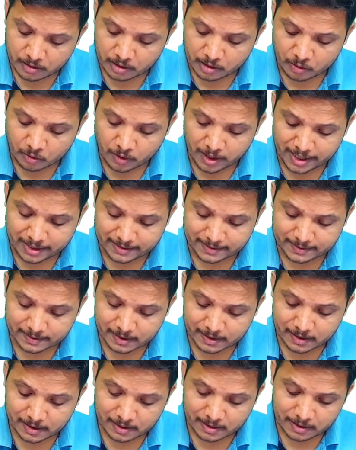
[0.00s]
rho s
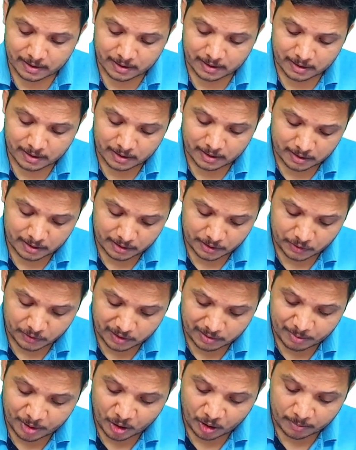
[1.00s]
you
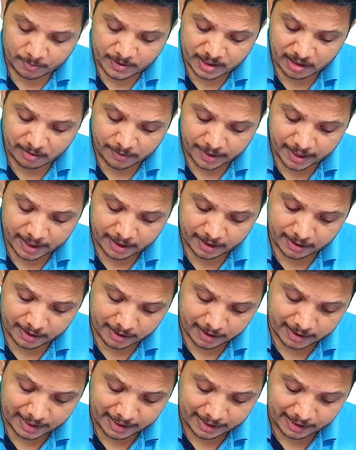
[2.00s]
will be observing
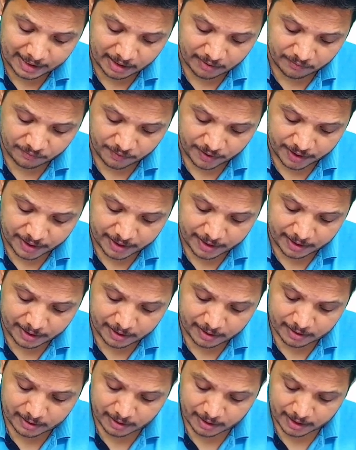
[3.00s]
electric field
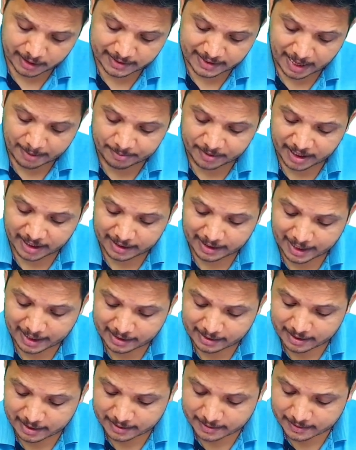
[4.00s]
is happening
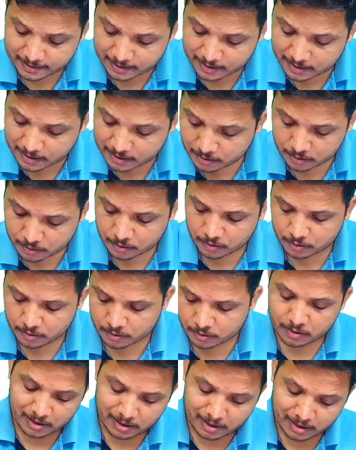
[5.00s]
like this
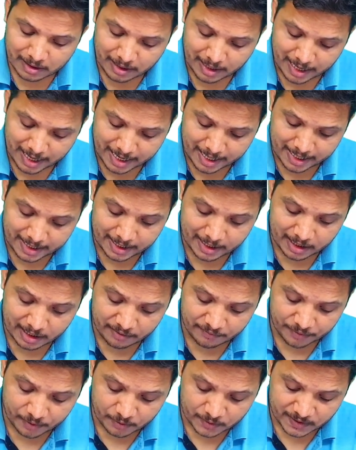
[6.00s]
and
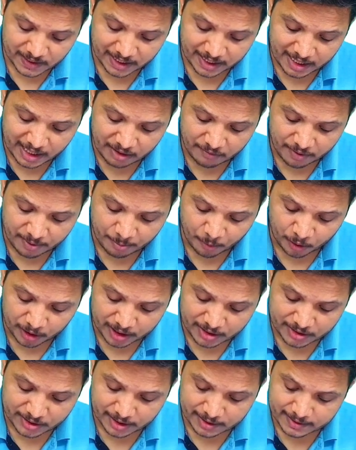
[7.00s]
if you see
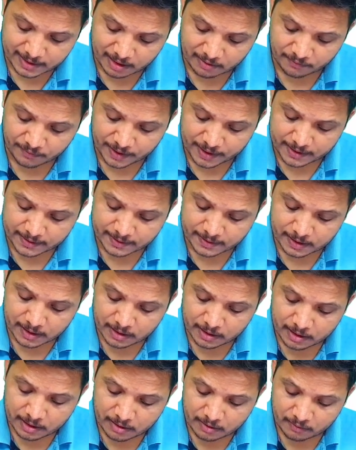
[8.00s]
equipotential surface
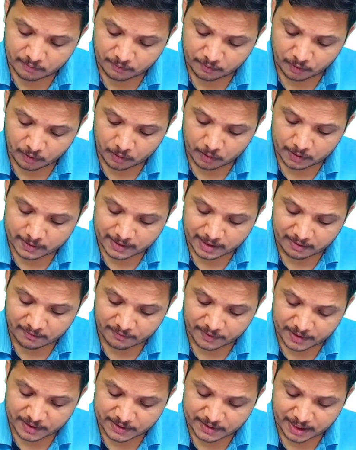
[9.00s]
for
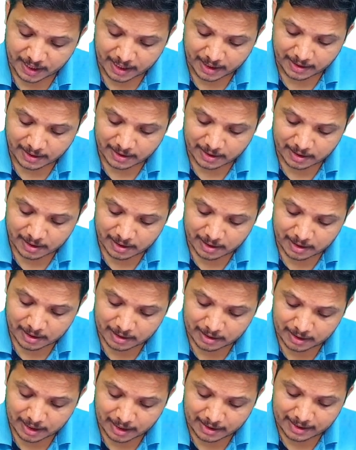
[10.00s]
surface charge
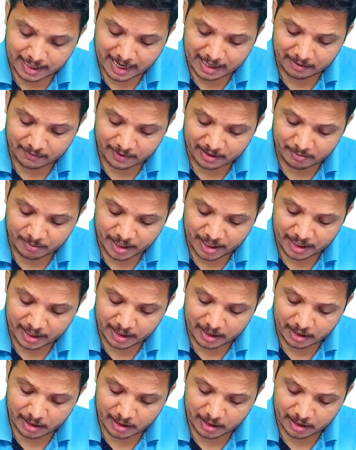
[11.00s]
then that will be